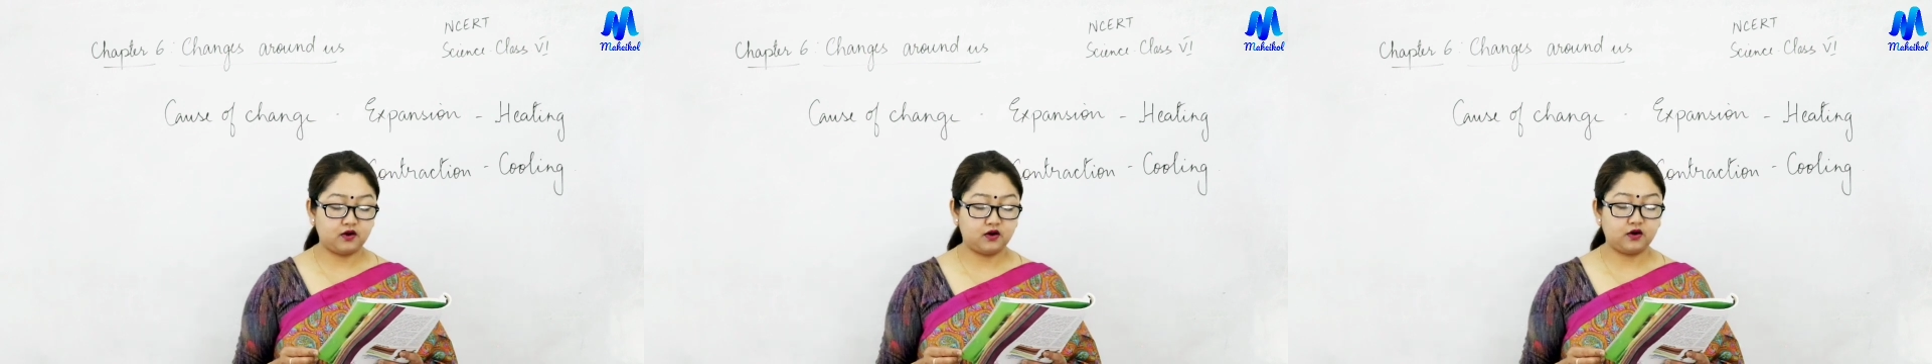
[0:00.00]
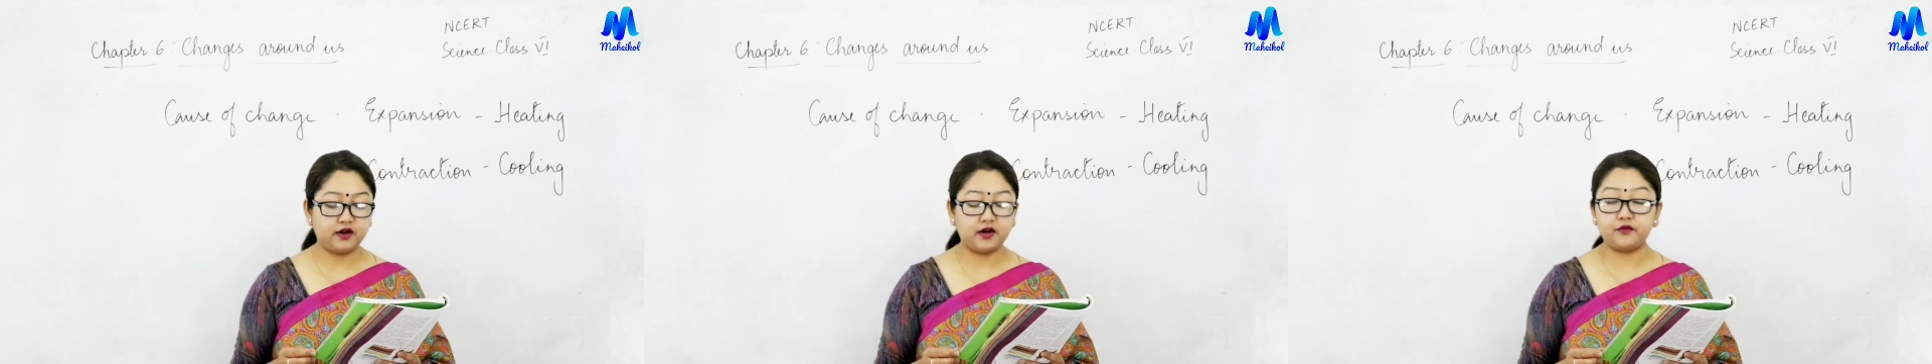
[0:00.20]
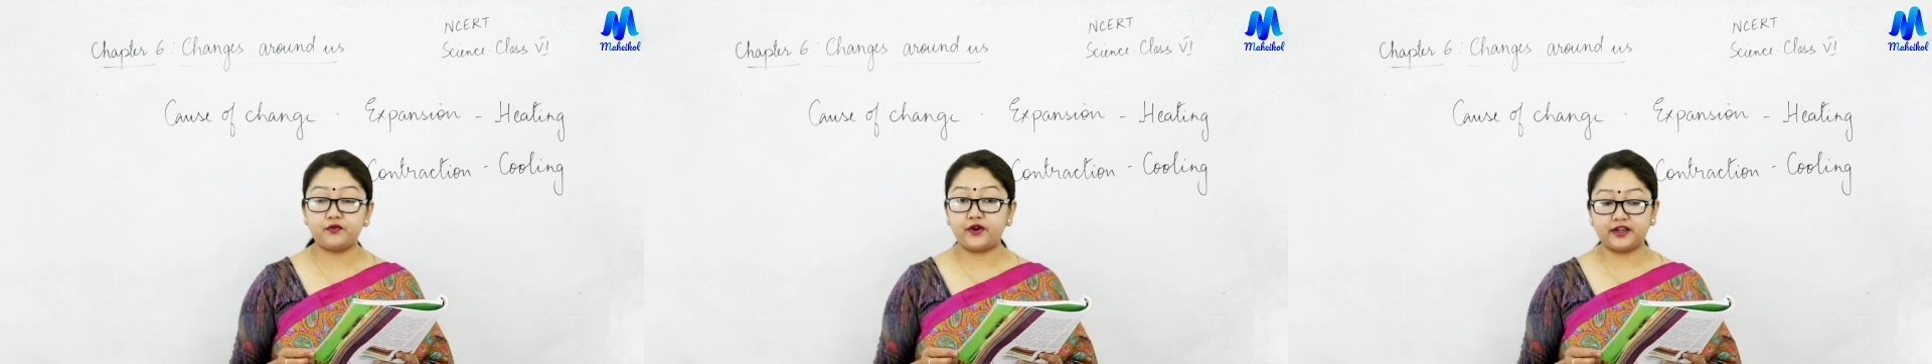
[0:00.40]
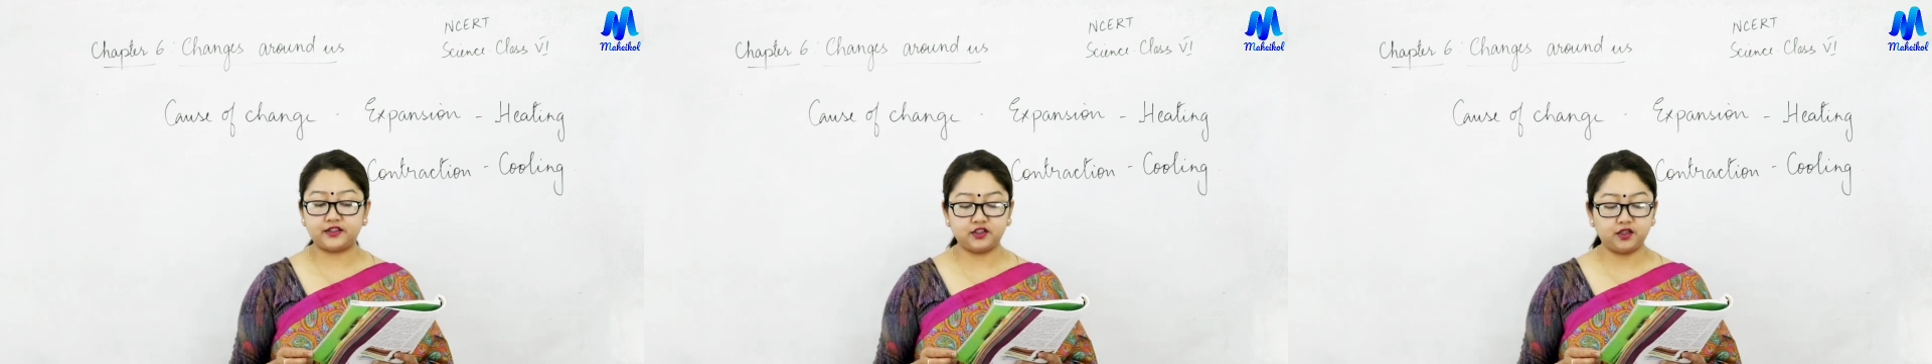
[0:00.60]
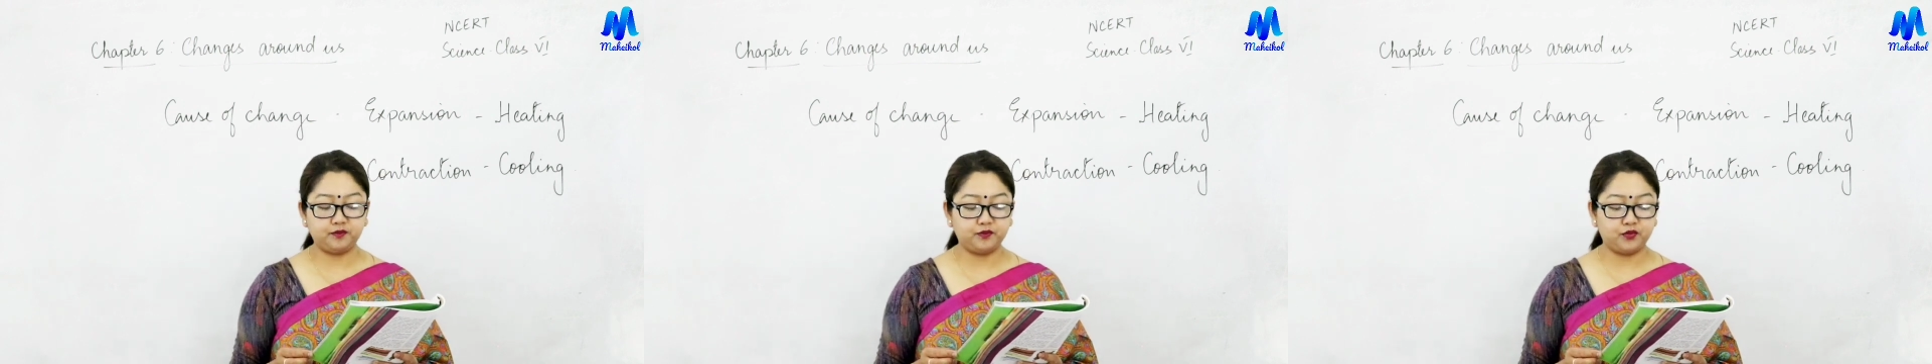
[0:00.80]
on a
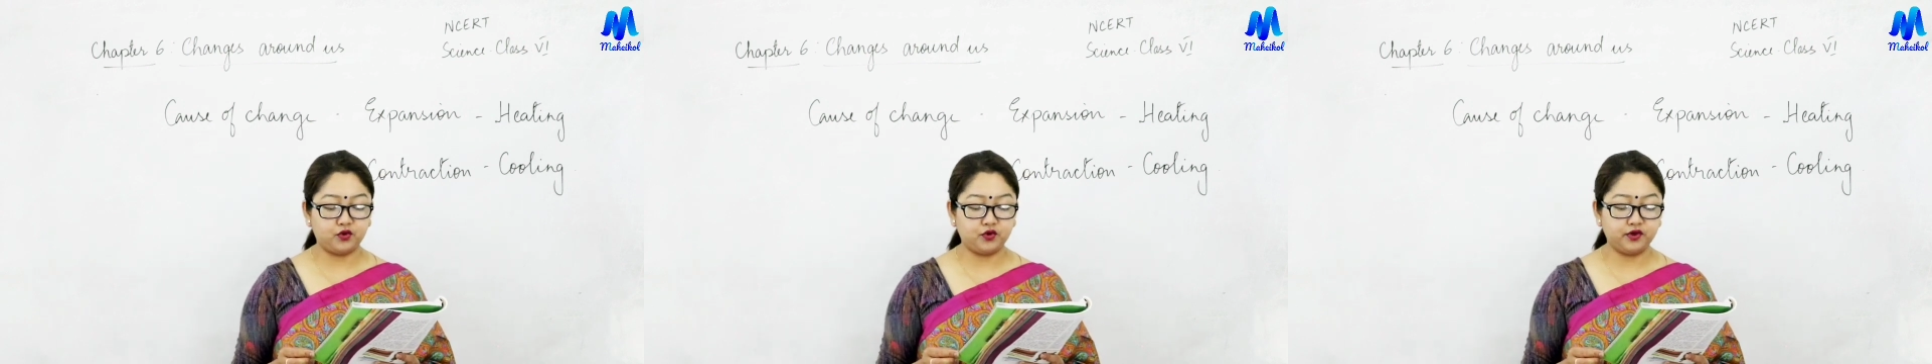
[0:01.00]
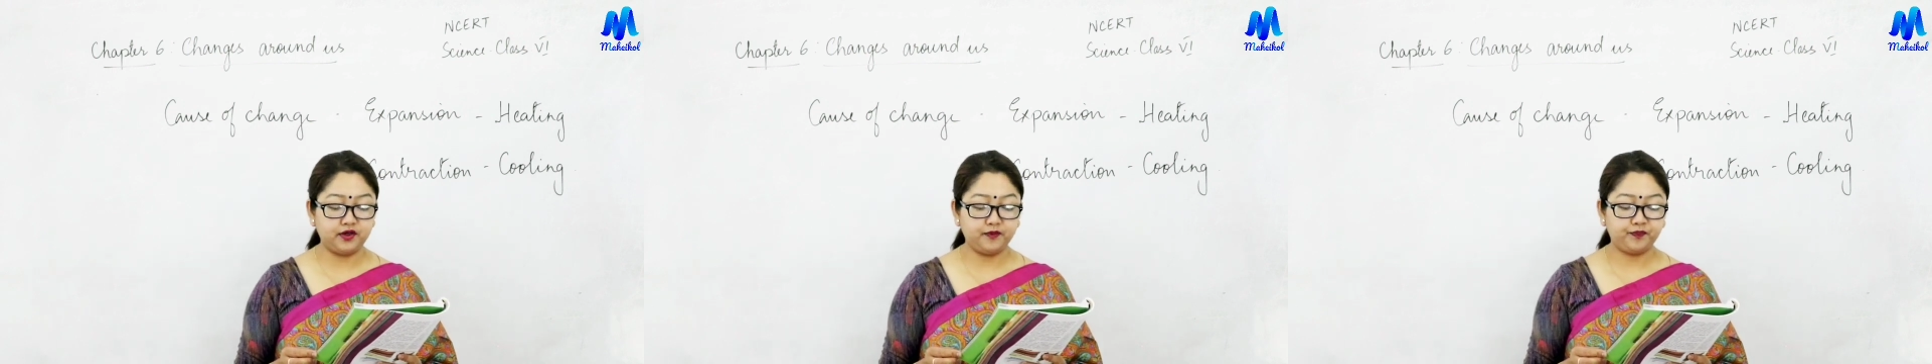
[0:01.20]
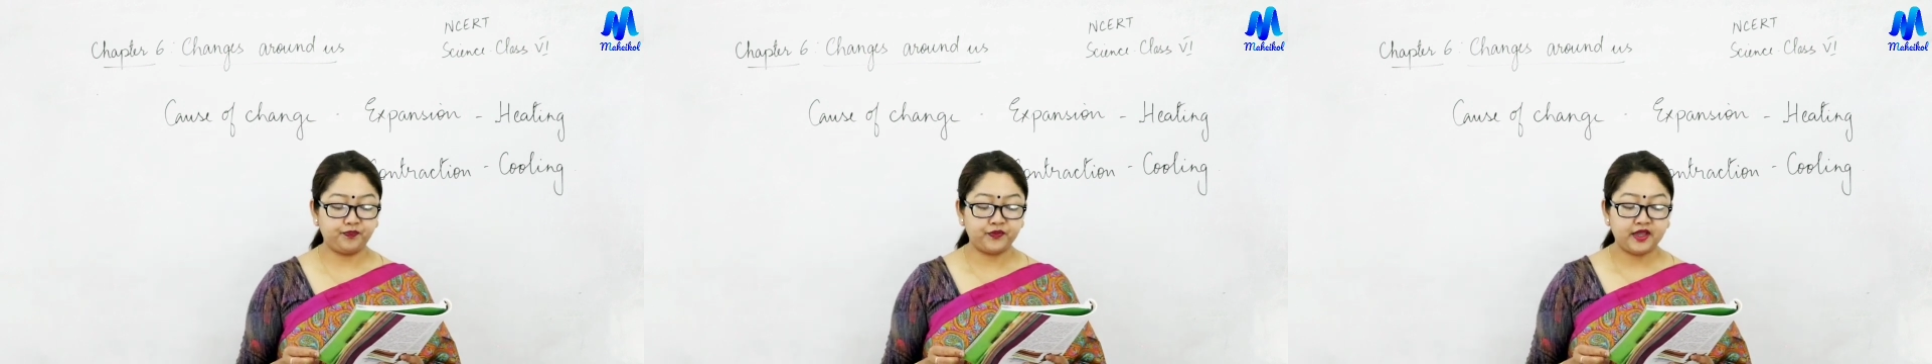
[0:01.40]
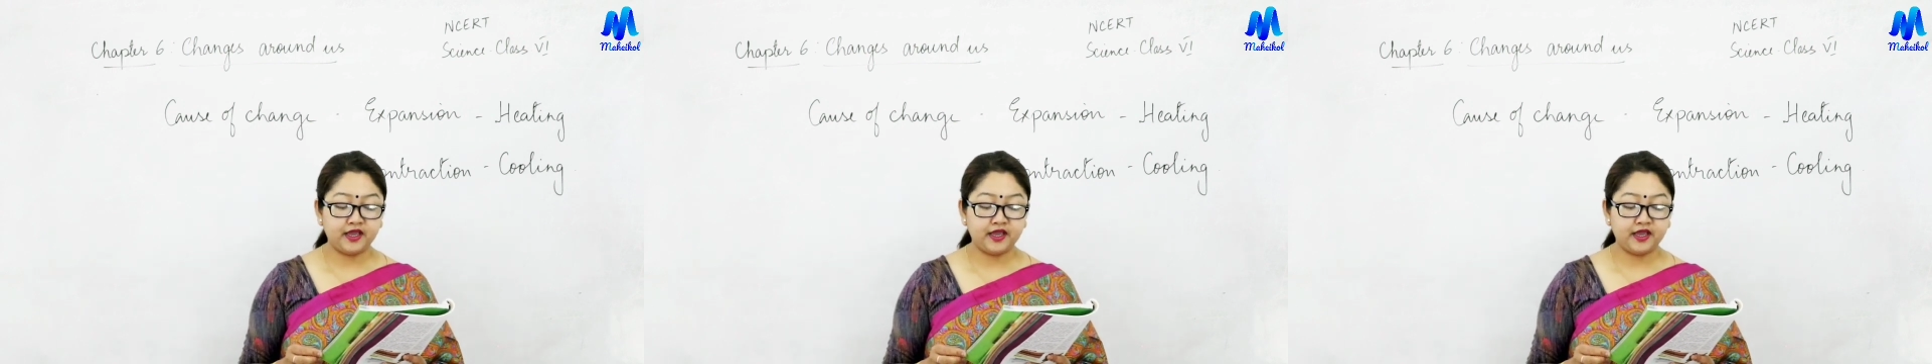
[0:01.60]
fractured bone